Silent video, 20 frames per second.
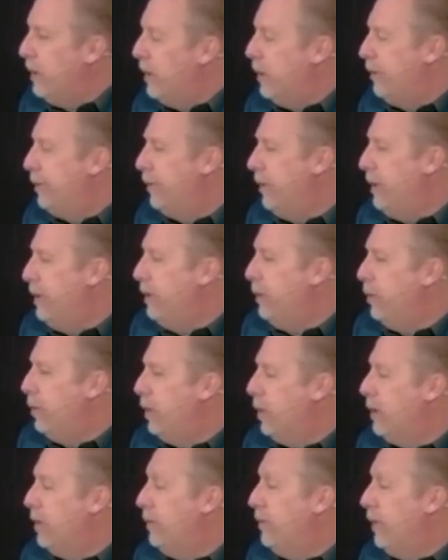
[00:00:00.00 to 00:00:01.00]
A friend at
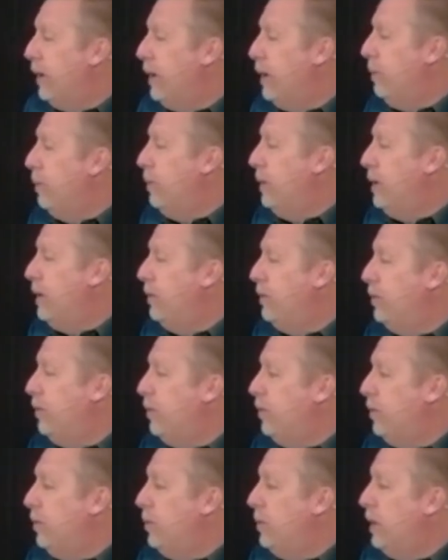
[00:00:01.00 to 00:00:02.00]
work invited me
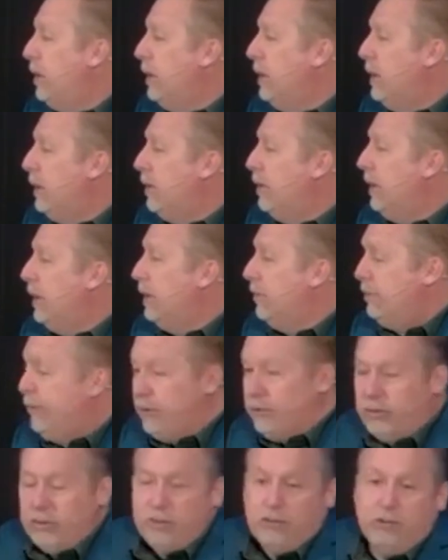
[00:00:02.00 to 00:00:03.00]
to that
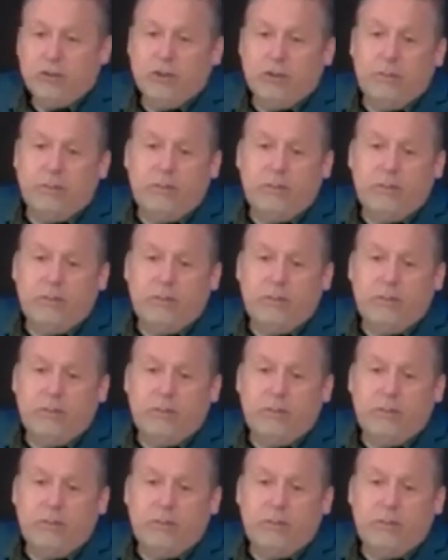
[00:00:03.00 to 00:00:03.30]
fishing trip.